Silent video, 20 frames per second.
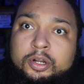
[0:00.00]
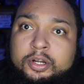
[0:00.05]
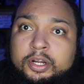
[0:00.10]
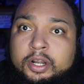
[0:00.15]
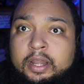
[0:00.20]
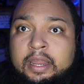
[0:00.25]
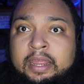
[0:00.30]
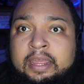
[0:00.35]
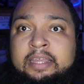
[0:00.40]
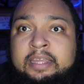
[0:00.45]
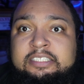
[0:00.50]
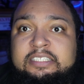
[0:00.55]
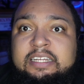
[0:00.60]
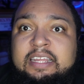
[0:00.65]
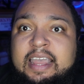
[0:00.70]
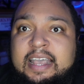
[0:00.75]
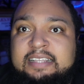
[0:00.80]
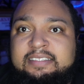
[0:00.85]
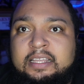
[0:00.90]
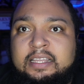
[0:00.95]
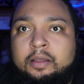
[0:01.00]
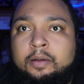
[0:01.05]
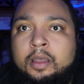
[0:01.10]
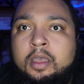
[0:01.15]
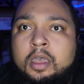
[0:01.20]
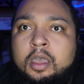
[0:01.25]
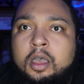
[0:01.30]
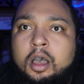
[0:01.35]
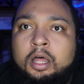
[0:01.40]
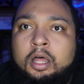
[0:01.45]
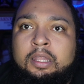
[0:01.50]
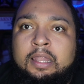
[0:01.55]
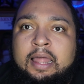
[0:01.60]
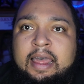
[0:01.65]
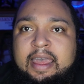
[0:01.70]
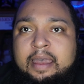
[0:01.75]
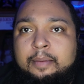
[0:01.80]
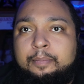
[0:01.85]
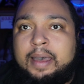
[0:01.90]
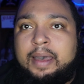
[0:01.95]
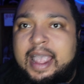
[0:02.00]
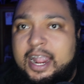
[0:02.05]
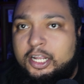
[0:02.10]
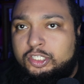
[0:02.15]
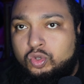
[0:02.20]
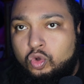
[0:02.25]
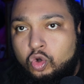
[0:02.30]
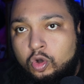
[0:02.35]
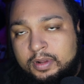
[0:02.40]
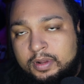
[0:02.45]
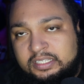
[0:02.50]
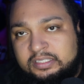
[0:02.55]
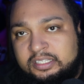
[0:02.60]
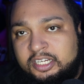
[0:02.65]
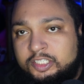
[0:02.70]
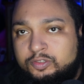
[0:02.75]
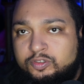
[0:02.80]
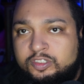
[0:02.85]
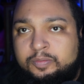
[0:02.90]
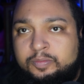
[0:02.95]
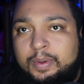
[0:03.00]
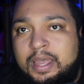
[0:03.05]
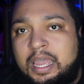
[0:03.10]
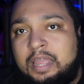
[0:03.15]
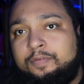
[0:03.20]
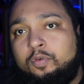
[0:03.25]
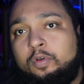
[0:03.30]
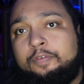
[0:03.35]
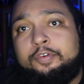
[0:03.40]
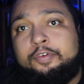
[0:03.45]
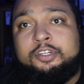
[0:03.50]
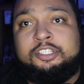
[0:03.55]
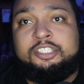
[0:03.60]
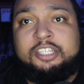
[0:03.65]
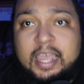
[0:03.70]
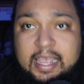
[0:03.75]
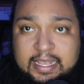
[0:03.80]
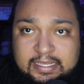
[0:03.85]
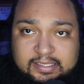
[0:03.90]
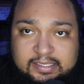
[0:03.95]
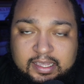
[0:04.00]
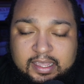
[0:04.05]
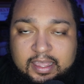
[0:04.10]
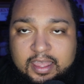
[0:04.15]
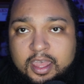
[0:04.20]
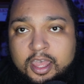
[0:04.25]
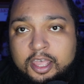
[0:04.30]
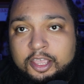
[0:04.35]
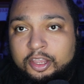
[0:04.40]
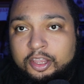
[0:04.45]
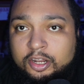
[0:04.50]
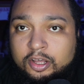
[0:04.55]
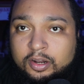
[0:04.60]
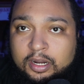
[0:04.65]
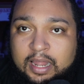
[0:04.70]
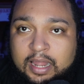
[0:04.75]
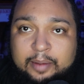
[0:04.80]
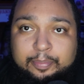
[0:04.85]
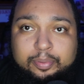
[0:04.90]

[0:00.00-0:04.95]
her, and she has like a line back to him that's disrespectful. With her Jason, they're like